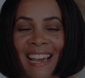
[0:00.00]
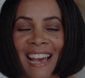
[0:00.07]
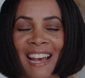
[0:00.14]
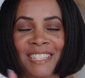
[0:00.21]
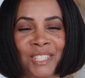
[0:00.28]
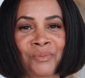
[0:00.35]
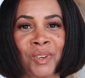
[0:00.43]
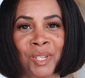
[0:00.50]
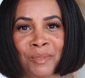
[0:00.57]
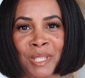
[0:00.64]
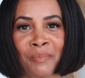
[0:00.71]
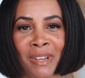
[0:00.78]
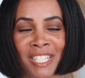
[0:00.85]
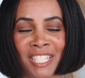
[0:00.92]
Hi guys and welcome
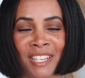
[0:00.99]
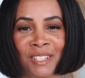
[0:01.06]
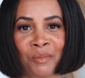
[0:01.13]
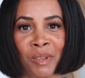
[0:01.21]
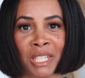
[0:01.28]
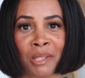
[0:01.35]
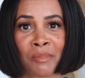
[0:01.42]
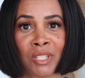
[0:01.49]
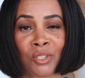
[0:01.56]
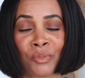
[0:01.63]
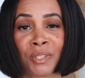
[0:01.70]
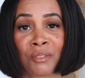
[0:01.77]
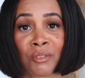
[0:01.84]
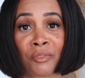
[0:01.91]
to my channel. My name is
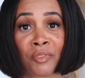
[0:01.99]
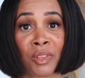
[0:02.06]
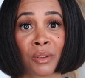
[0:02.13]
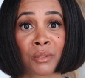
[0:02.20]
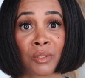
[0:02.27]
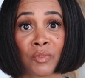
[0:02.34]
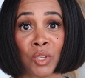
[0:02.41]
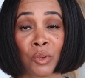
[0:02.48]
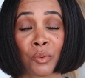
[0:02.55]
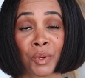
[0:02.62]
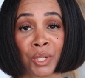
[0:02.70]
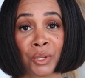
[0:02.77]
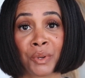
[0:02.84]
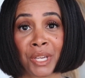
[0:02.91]
Crystal for those of you who
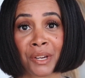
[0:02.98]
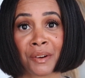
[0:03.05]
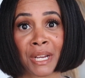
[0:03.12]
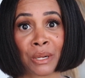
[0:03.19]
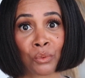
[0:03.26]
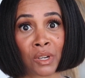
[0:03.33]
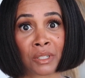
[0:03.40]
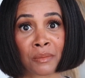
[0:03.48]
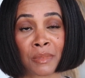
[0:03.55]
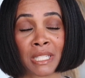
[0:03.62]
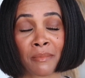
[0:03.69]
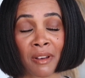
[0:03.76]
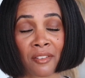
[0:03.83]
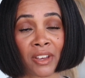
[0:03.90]
are new here and welcome
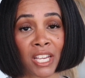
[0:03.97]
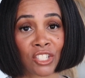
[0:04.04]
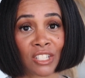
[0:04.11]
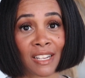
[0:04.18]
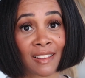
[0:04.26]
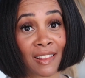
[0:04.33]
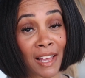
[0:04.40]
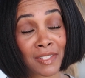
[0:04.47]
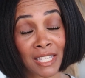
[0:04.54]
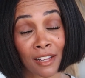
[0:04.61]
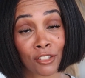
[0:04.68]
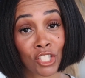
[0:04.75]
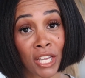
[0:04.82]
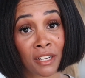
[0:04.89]
to my fashion and
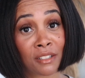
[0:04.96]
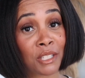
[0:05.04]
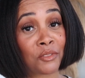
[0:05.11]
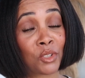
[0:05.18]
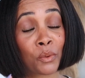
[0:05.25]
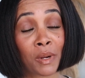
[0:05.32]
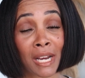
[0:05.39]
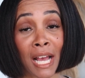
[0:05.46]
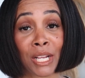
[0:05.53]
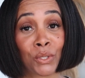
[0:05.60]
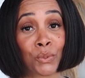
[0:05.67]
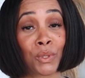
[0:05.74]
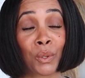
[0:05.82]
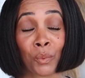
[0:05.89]
lifestyle channel. If you are not
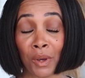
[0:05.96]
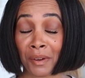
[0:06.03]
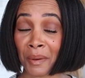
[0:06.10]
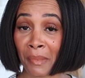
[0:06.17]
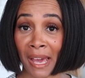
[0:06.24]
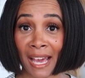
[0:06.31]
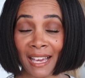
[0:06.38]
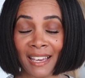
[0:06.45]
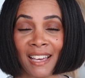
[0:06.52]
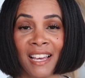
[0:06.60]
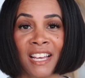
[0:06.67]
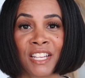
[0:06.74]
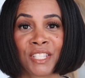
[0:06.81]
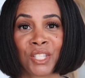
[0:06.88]
new then welcome back.
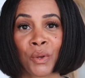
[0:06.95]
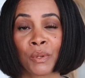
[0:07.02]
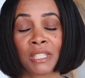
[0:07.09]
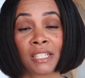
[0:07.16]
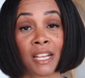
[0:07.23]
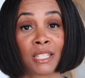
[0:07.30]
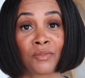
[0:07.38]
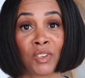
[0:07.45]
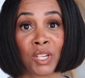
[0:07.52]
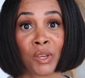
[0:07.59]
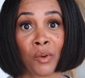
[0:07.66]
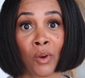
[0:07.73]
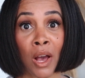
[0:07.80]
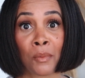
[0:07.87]
So in today's
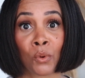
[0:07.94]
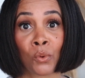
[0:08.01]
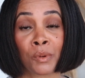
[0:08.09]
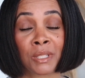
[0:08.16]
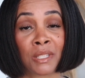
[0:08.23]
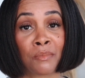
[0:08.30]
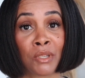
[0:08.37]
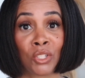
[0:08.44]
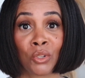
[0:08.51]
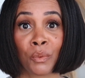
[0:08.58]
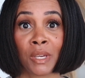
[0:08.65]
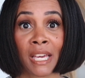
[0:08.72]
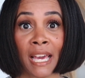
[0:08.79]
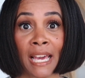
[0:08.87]
video I'm going to be
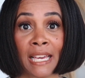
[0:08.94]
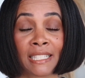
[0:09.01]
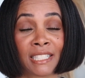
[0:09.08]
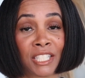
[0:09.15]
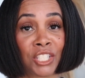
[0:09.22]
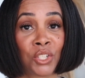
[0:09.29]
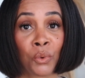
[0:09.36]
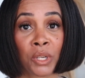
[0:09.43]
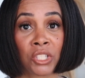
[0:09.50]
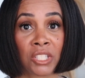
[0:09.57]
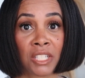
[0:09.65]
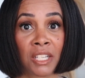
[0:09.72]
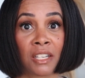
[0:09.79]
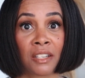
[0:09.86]
doing a
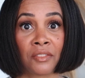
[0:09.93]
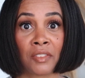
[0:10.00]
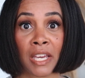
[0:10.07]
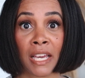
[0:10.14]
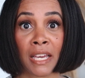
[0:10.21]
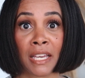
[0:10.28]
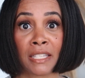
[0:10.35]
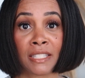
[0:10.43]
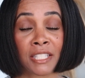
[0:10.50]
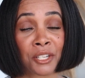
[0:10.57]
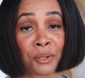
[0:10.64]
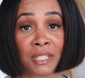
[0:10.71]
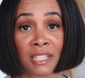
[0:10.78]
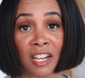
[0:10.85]
continuation of a
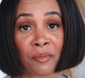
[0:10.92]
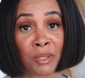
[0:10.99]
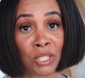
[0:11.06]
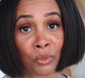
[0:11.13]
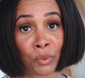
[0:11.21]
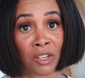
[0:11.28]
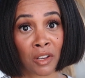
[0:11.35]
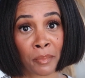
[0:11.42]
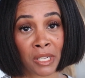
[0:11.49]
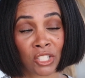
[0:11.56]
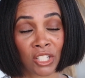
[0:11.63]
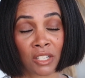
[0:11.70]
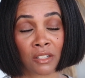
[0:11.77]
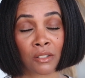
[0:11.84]
series that I've been doing on my
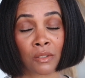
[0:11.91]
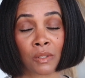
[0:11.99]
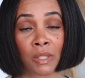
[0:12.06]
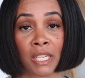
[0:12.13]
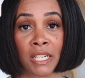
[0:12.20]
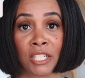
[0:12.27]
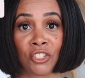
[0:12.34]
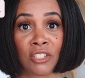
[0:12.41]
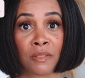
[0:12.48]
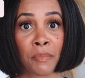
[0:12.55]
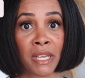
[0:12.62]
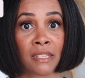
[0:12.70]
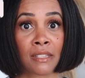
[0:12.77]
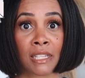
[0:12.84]
channel and it's
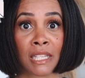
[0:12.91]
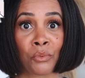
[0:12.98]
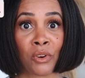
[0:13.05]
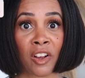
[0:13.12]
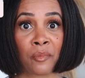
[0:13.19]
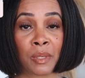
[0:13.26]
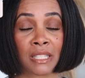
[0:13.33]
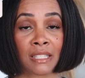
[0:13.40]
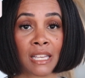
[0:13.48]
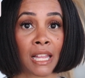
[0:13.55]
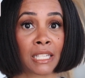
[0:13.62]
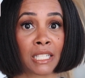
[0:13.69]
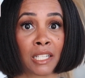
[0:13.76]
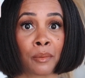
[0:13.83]
just basically where I've been
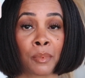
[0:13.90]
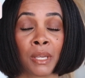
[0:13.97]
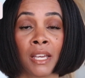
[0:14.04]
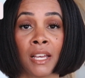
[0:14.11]
styling up